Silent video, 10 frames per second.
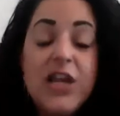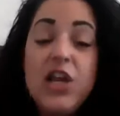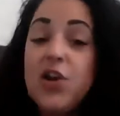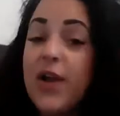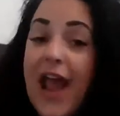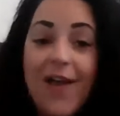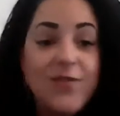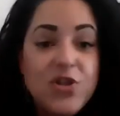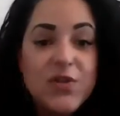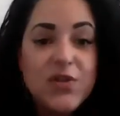You don't have
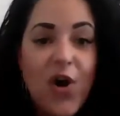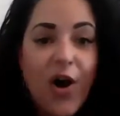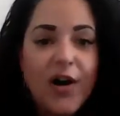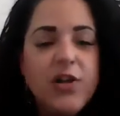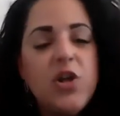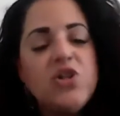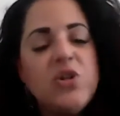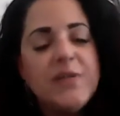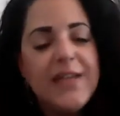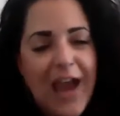to choose a car. You can
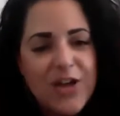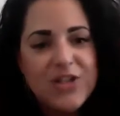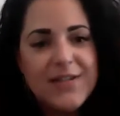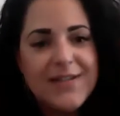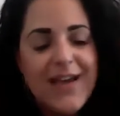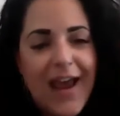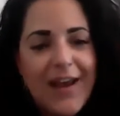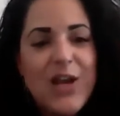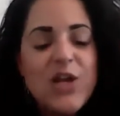choose cash instead.